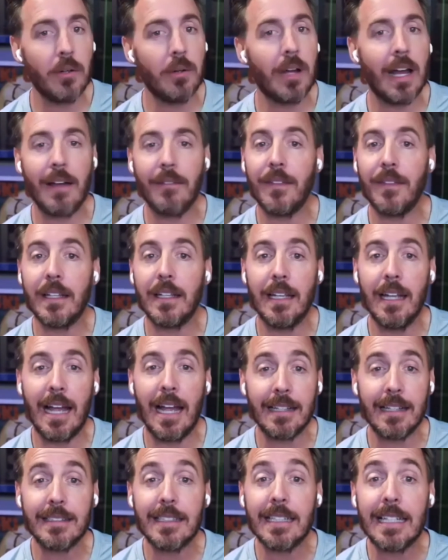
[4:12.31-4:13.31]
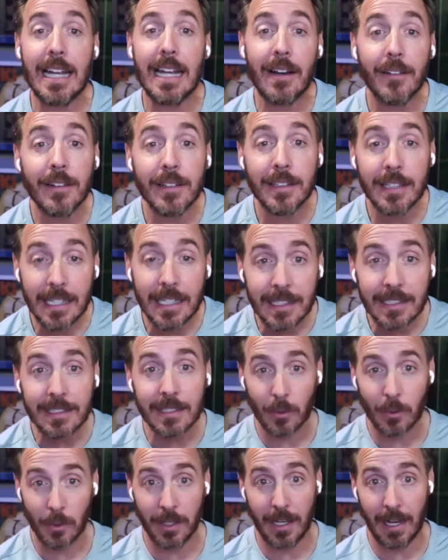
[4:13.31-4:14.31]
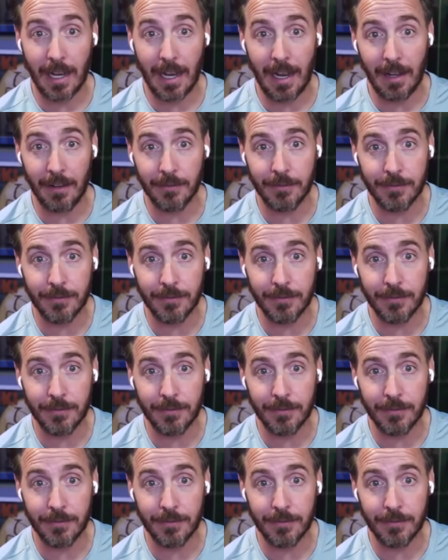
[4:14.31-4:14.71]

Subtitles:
has the guarantees that we have,